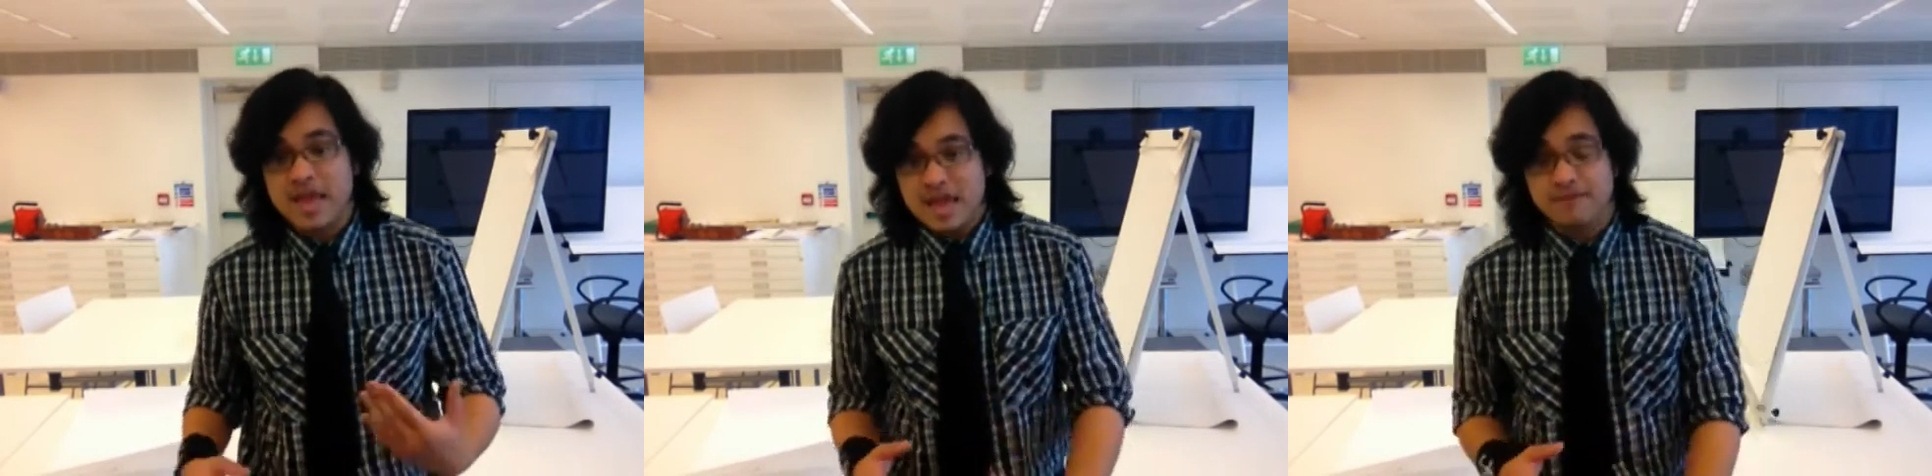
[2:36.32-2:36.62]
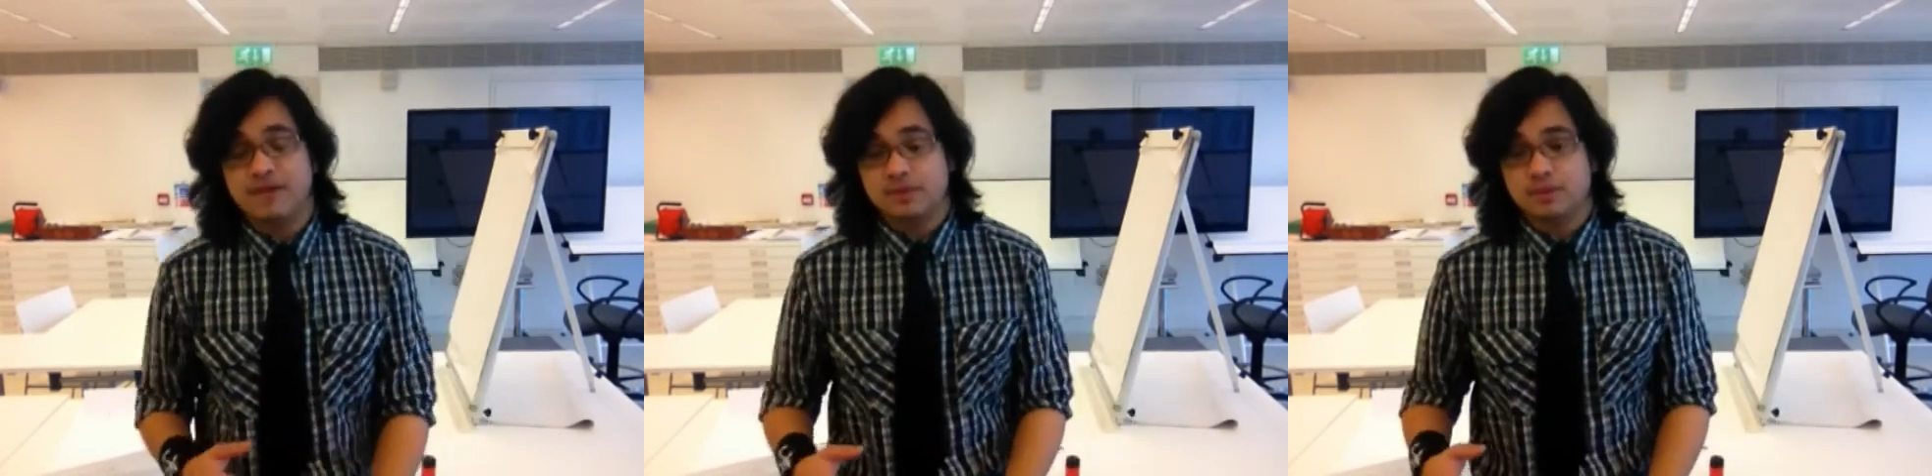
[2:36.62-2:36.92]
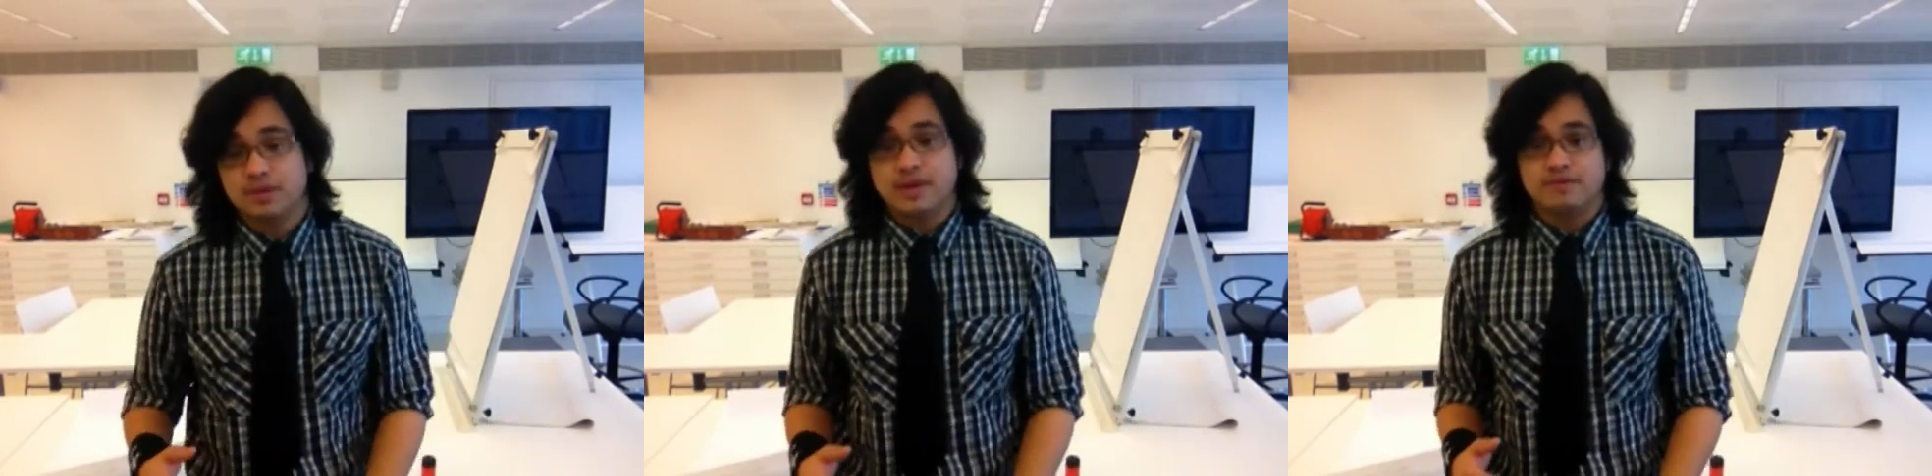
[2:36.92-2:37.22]
In fact, one
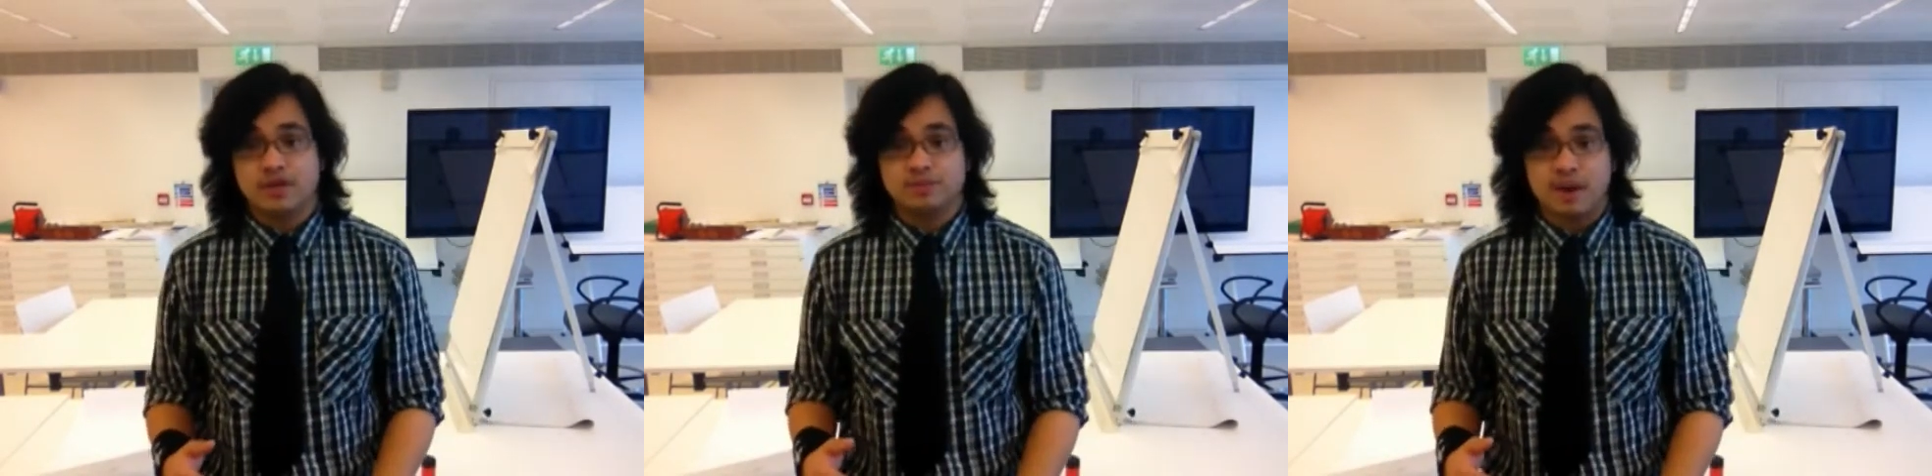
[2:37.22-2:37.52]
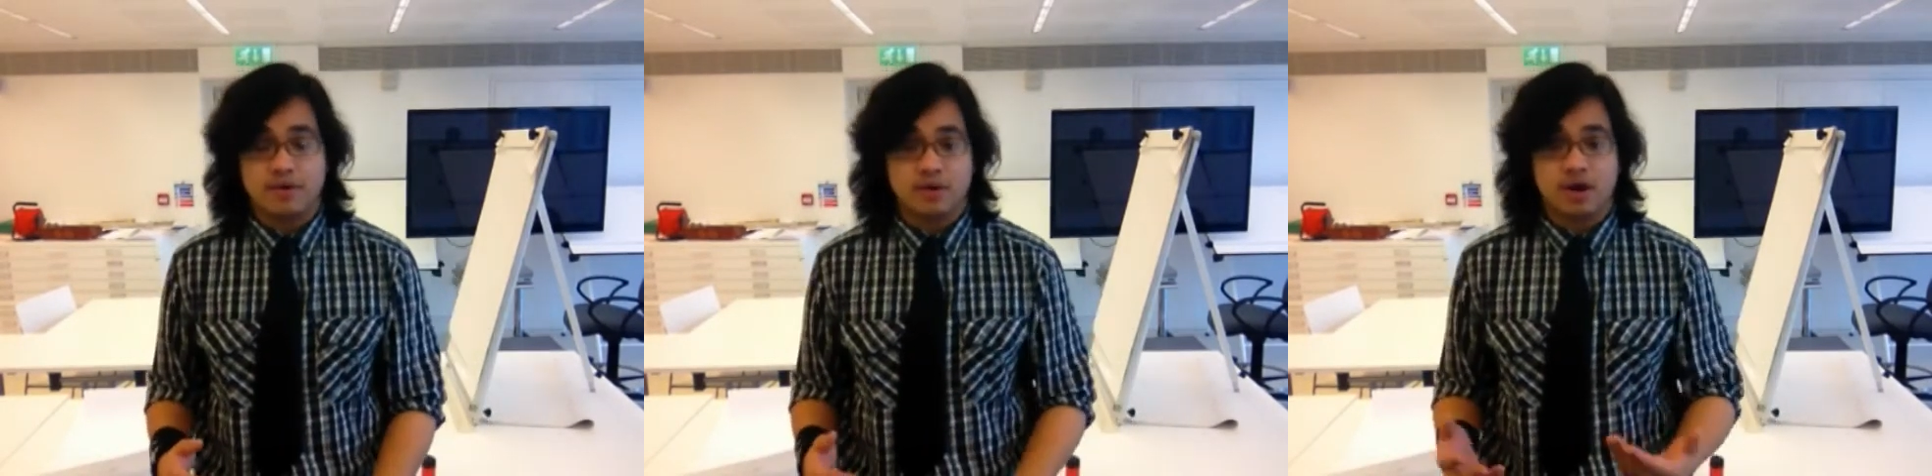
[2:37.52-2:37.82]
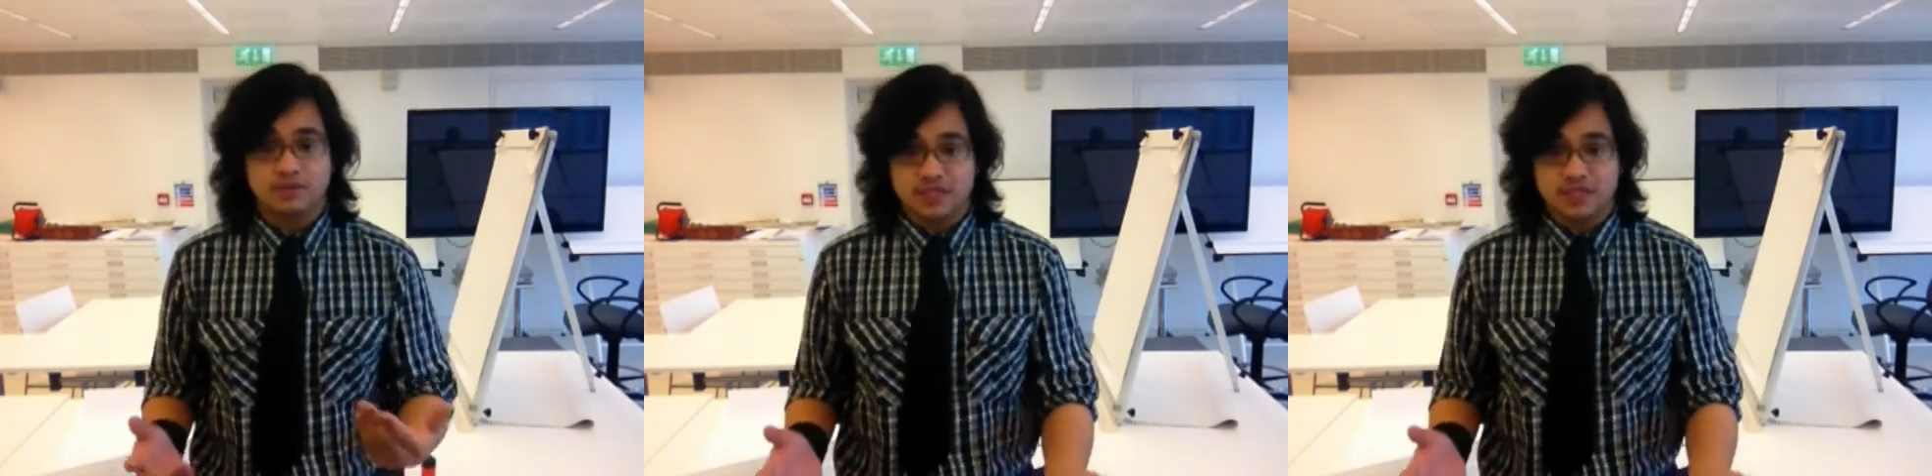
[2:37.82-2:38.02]
of the first paragraphs,